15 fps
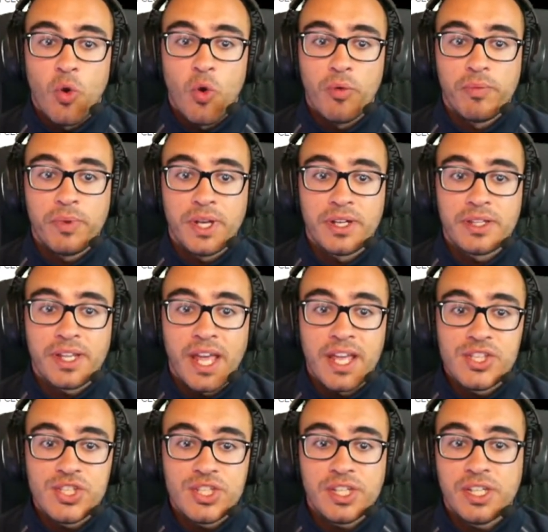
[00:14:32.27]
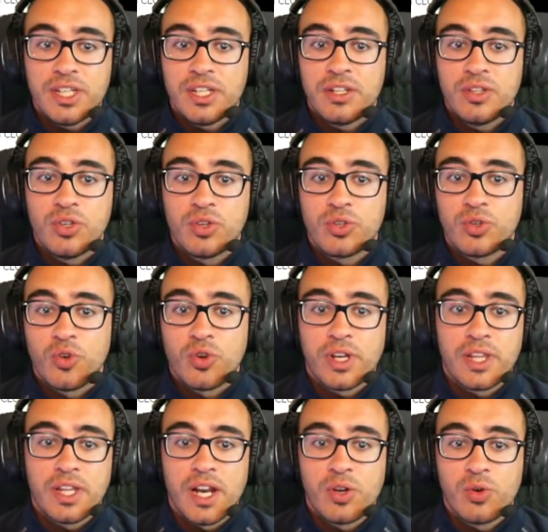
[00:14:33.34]
oVirt
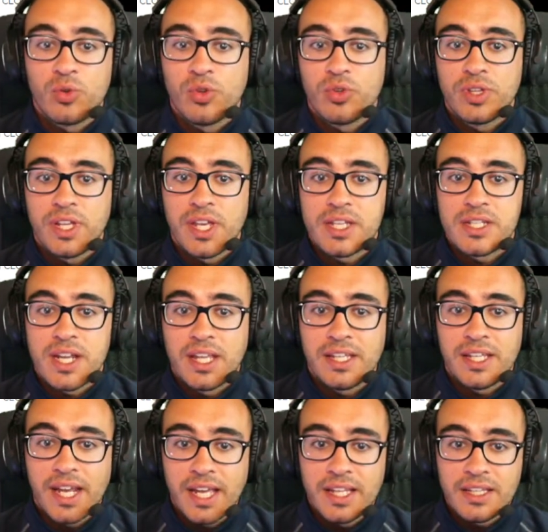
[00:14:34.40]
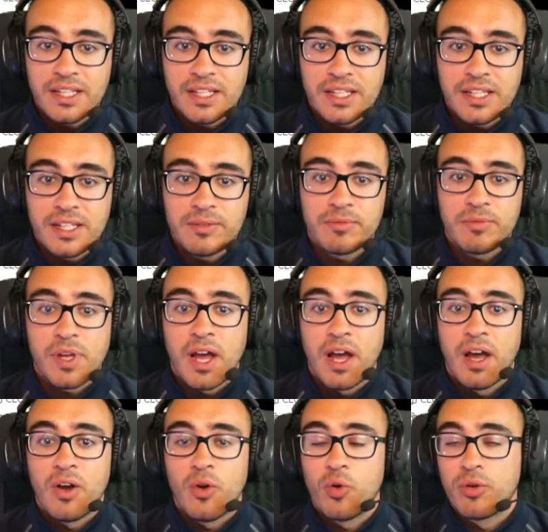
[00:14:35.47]
engine.jorgedelacruz.es 9090
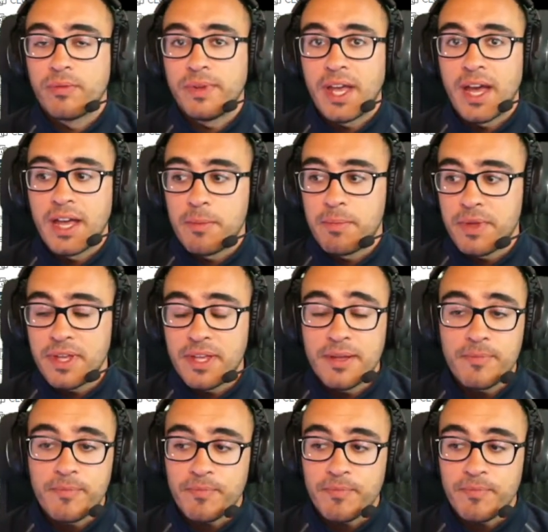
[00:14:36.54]
or via IP.